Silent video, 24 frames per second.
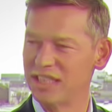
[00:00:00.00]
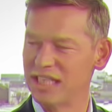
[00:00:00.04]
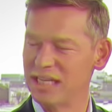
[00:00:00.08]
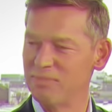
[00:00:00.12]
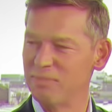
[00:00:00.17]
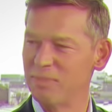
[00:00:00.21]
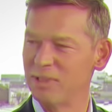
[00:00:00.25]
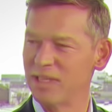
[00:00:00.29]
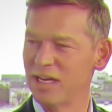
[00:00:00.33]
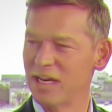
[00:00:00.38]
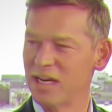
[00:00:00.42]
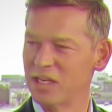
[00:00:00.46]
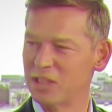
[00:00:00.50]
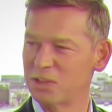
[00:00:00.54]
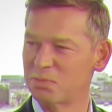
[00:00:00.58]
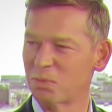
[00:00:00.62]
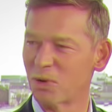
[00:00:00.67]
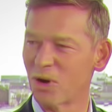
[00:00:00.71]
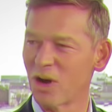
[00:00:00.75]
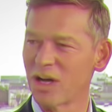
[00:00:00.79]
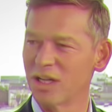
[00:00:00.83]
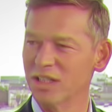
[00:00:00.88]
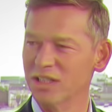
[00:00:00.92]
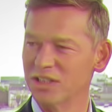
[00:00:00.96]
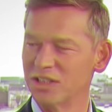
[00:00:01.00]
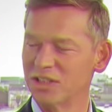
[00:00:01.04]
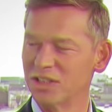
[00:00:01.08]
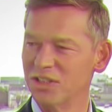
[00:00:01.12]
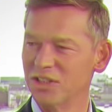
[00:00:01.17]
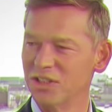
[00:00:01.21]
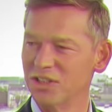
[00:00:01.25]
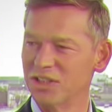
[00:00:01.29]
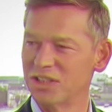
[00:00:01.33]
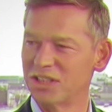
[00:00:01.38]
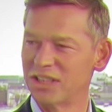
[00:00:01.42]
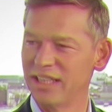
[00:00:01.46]
deepened and it's broadened. So
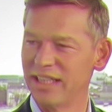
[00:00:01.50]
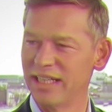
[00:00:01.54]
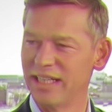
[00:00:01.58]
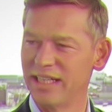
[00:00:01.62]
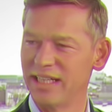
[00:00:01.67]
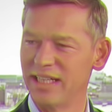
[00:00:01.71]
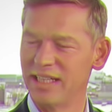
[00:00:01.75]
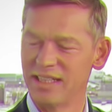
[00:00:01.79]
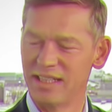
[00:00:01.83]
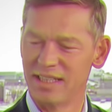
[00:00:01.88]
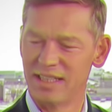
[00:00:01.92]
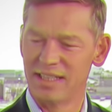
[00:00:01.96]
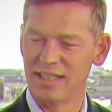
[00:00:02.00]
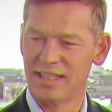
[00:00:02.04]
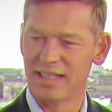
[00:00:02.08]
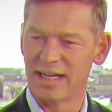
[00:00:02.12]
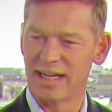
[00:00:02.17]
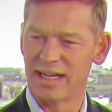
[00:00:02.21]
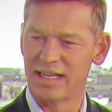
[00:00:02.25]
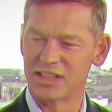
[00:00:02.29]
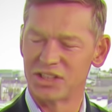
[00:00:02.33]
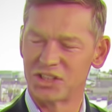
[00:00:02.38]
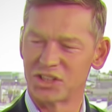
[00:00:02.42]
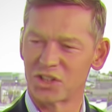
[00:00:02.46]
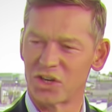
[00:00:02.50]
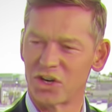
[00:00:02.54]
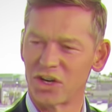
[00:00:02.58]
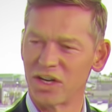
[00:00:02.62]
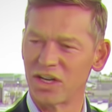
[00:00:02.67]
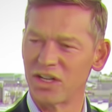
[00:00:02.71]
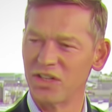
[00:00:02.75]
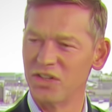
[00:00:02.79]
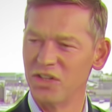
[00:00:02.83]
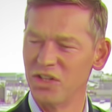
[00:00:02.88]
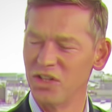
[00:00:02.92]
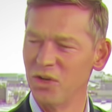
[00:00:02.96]
you're seeing, it
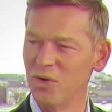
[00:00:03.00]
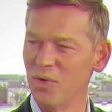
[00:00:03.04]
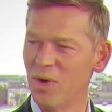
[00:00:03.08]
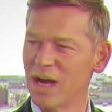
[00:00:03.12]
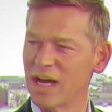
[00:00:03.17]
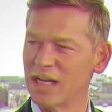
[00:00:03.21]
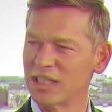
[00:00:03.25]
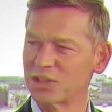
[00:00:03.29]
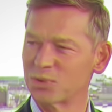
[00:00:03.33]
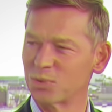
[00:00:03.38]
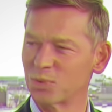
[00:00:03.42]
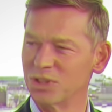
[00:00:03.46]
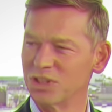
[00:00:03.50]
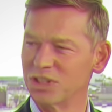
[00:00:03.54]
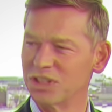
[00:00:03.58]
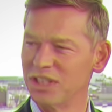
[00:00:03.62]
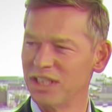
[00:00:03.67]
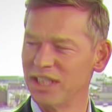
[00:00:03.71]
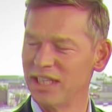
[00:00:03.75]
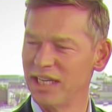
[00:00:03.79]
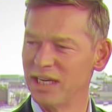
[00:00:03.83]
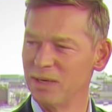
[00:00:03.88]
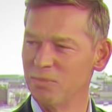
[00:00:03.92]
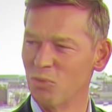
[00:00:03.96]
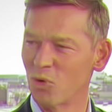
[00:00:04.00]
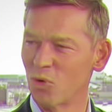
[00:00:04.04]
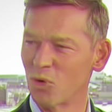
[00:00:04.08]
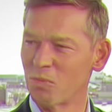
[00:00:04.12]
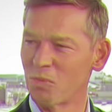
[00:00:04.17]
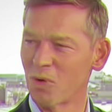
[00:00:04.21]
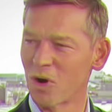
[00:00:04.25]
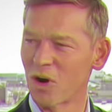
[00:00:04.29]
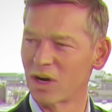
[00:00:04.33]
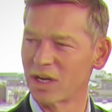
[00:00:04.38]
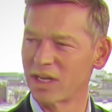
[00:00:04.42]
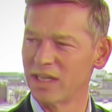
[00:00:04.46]
started in the US, we're seeing it in more
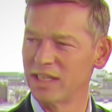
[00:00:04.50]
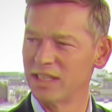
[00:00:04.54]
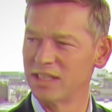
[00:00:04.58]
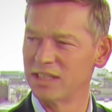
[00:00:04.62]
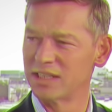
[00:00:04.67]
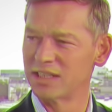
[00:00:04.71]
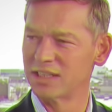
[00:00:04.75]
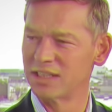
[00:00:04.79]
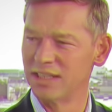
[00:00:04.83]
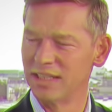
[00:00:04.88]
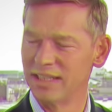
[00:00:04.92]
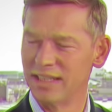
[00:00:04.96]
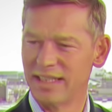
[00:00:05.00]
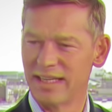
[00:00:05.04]
markets.